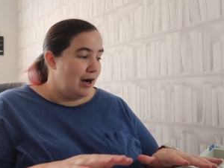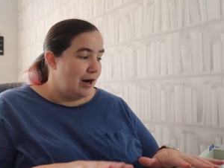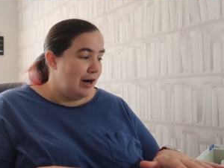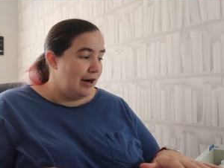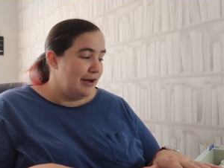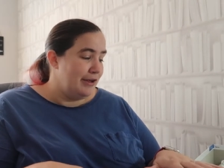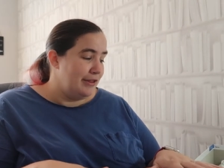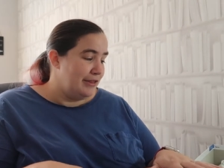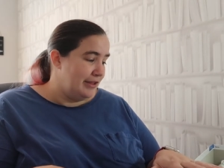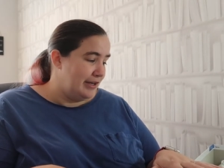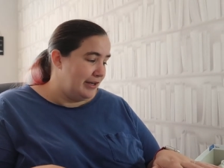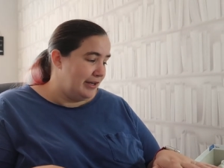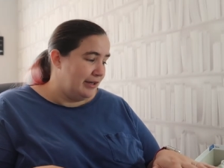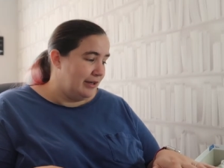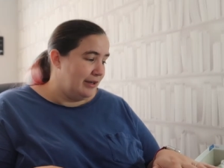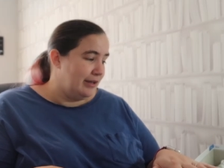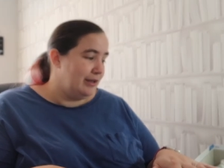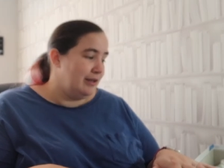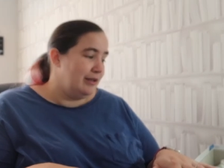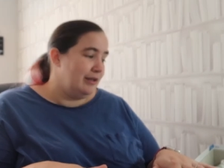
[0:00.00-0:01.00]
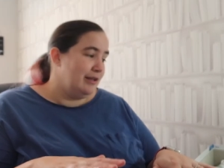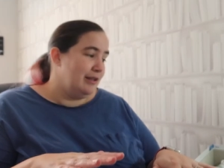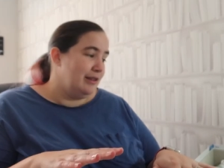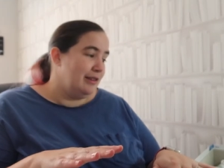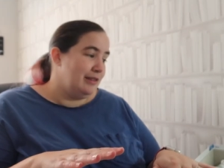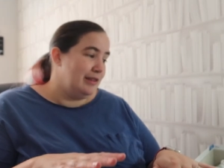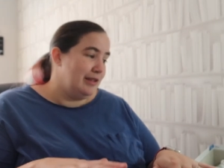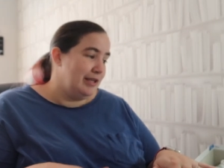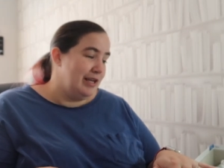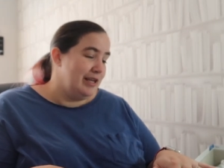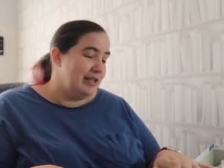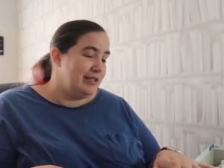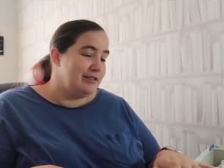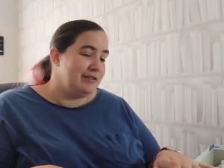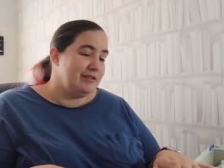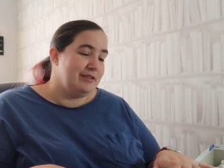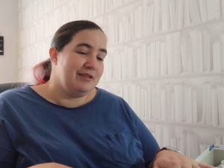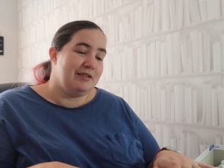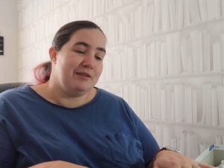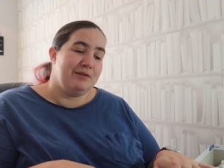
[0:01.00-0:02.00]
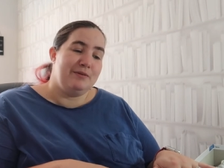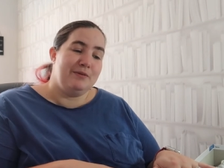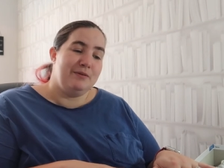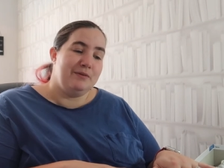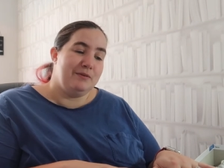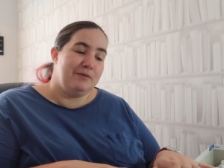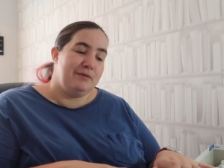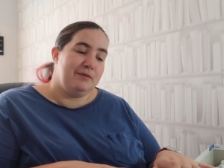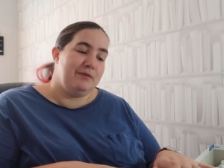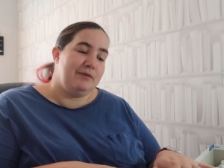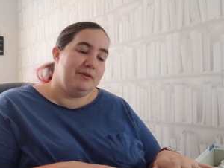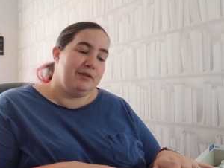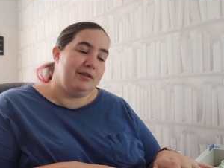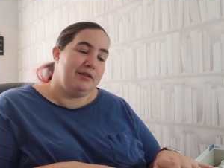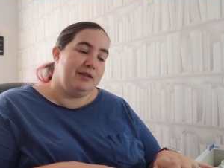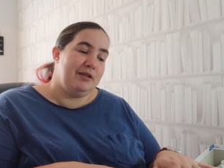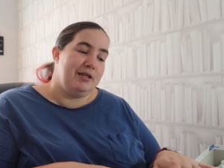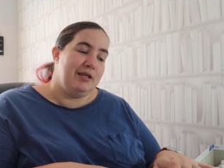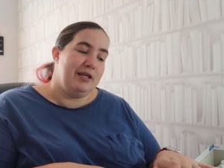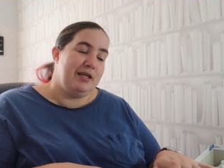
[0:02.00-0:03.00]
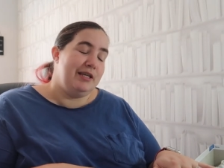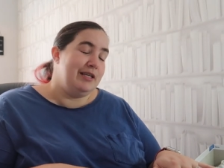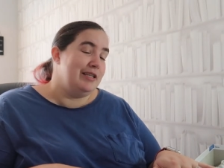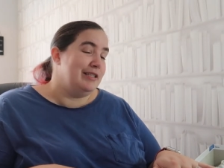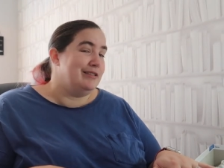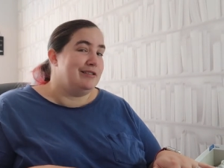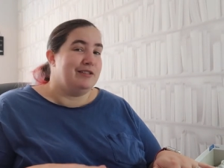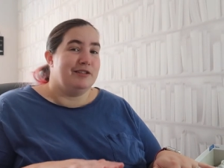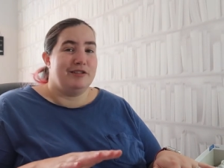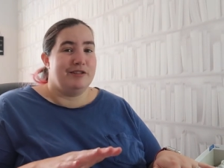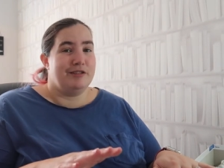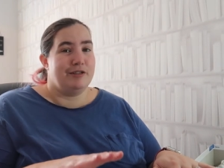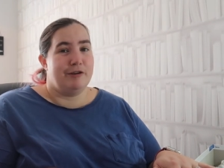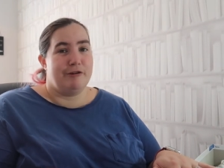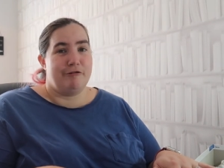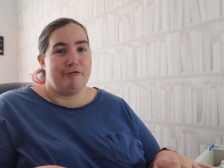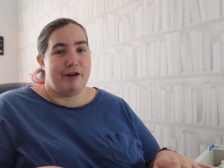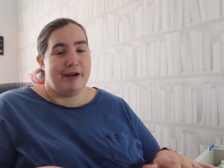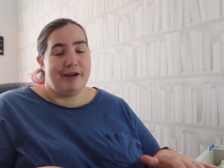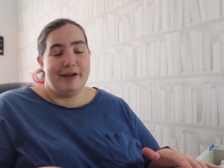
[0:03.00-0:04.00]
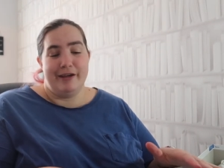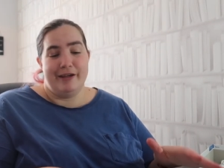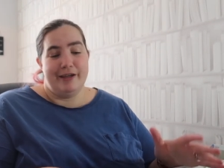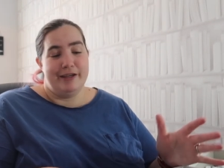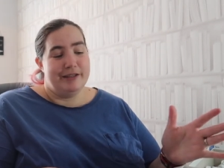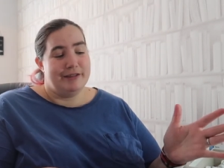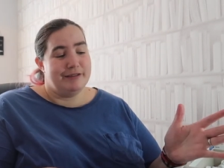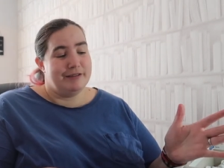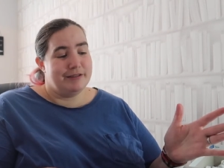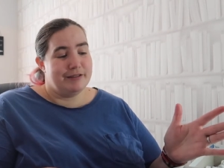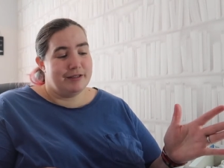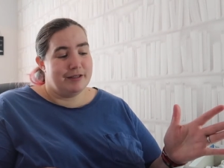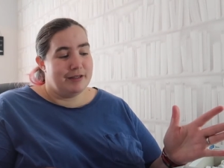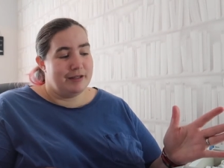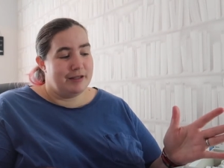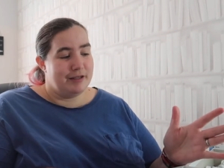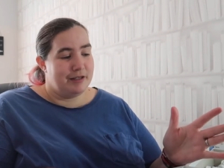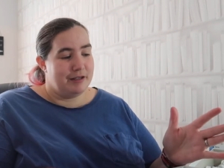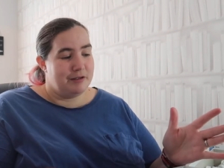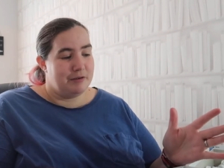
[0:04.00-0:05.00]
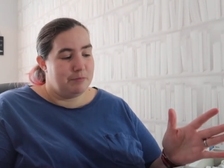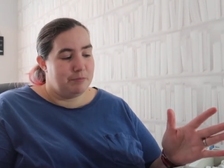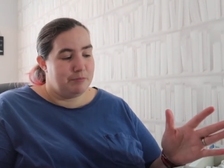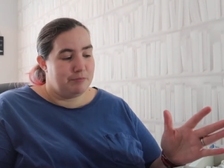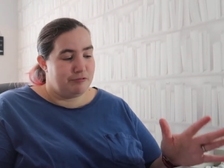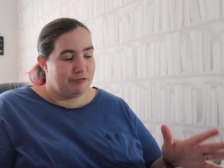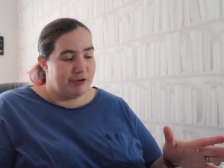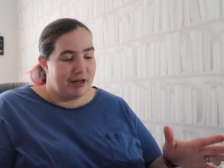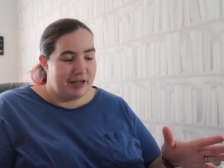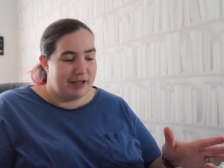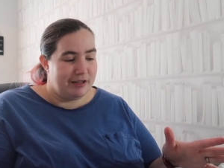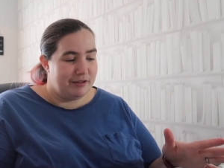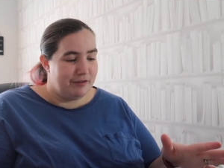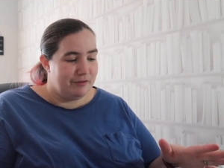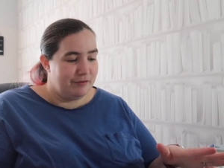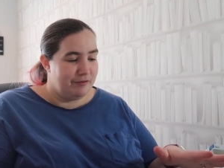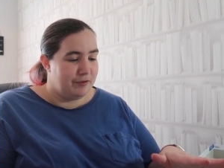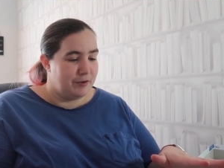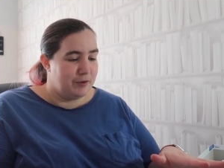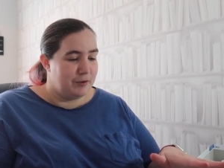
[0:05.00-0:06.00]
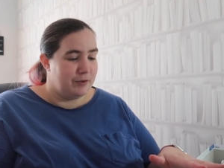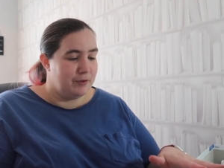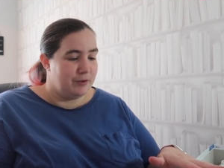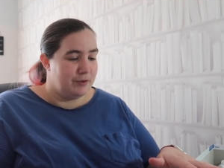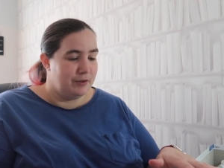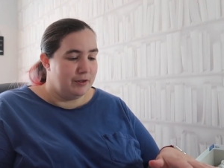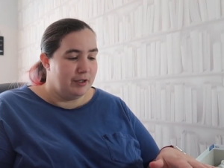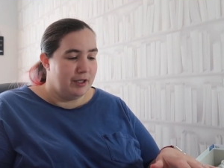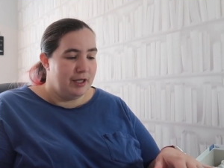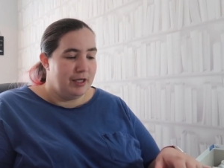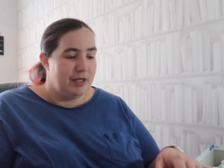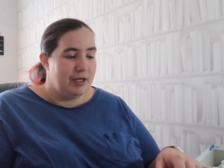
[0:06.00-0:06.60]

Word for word: I think this is just so great it's brilliant for